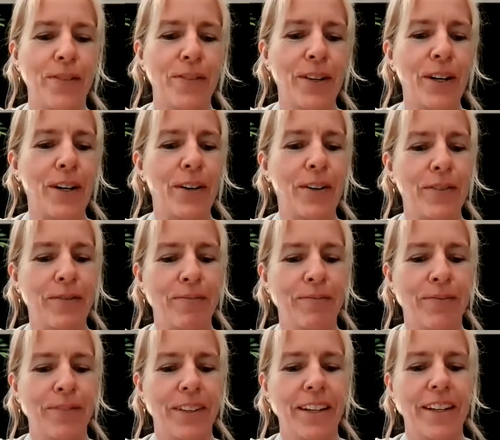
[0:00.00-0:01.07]
Well,
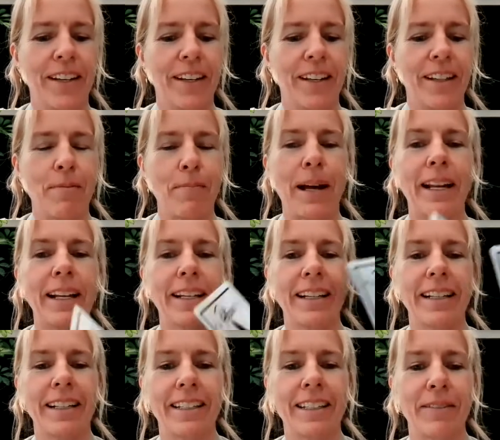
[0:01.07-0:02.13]
the
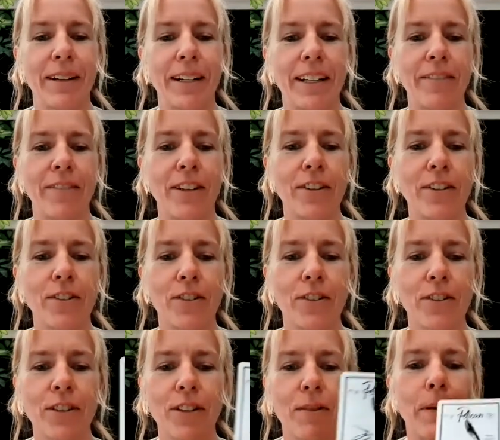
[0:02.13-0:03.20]
Pelican this week, if you were
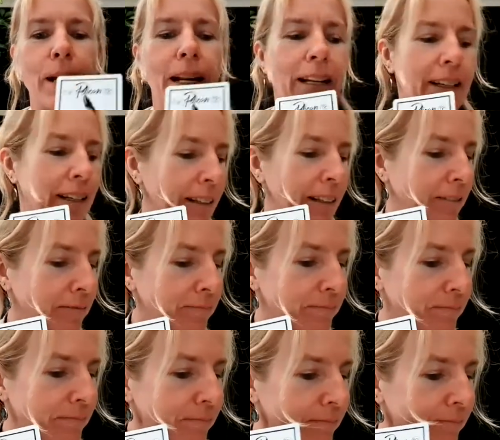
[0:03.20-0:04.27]
drawn to the Pelican,
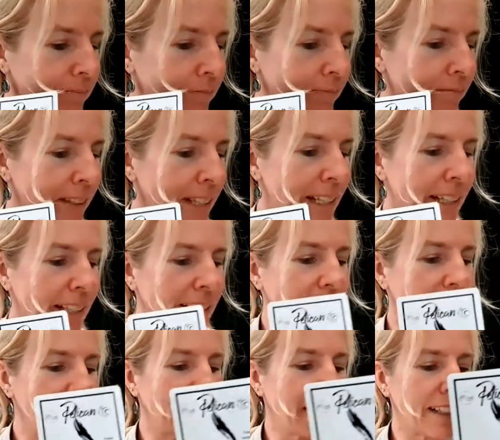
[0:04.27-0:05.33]

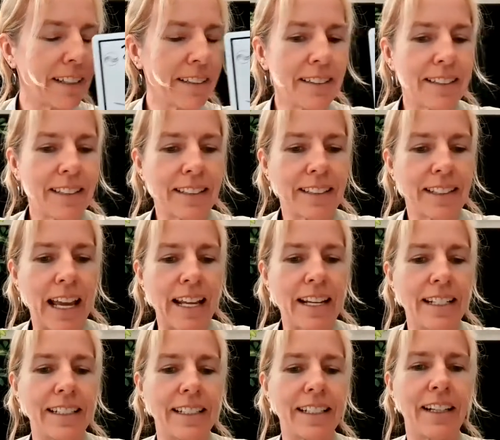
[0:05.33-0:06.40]
then there is this
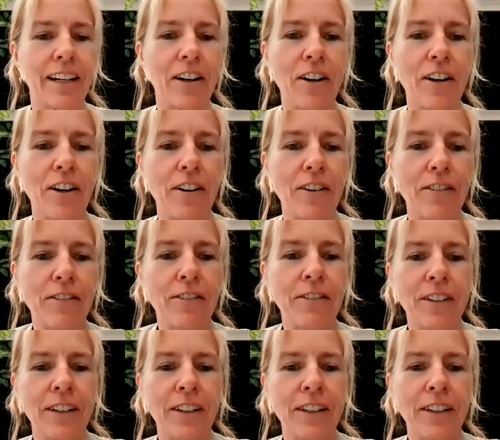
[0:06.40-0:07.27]
energy of